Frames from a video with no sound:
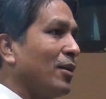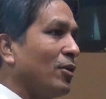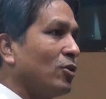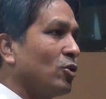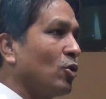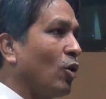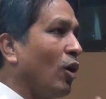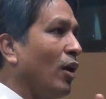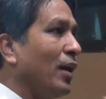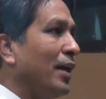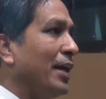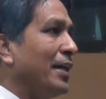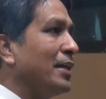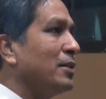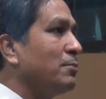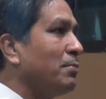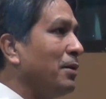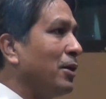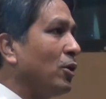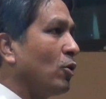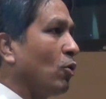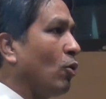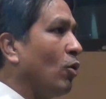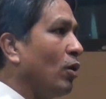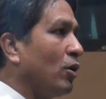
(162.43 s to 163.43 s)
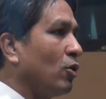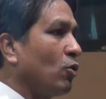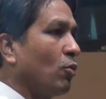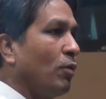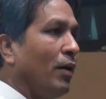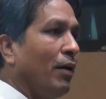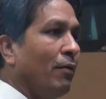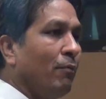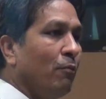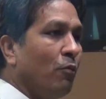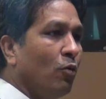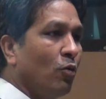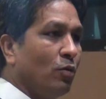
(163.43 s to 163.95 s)
Solid is been told to
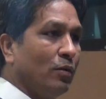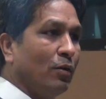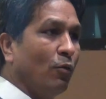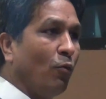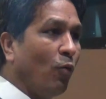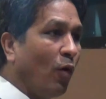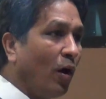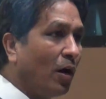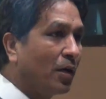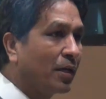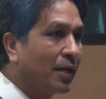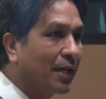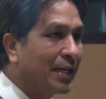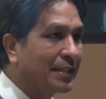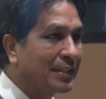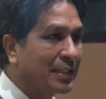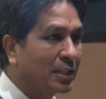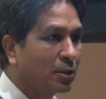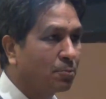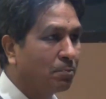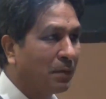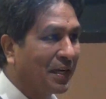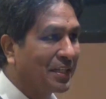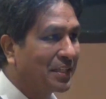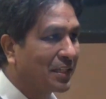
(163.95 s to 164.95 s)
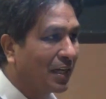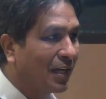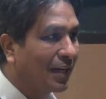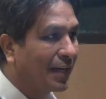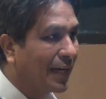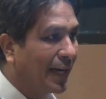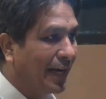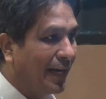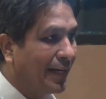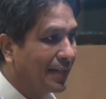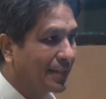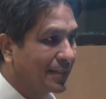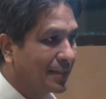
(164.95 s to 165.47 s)
have more. The water is a special
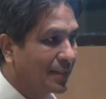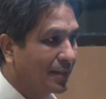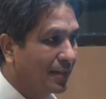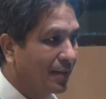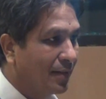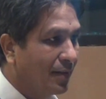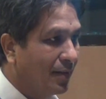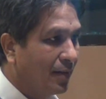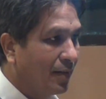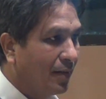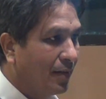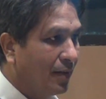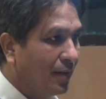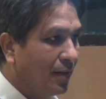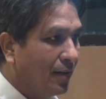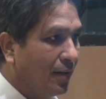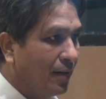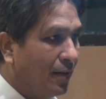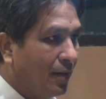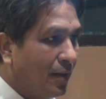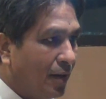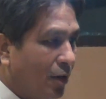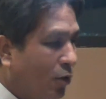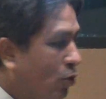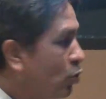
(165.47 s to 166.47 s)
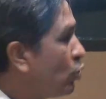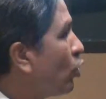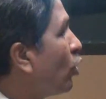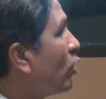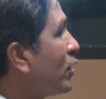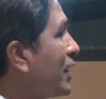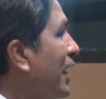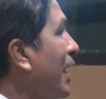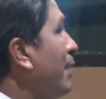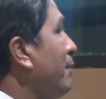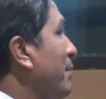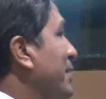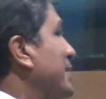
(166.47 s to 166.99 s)
case. You don't
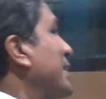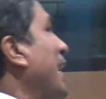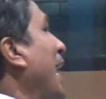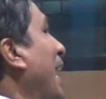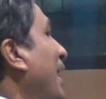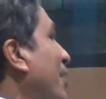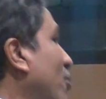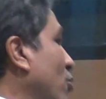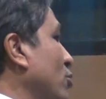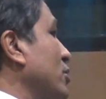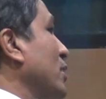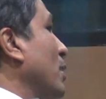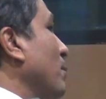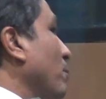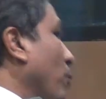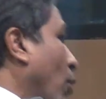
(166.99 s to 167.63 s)
tell me it's hydrogen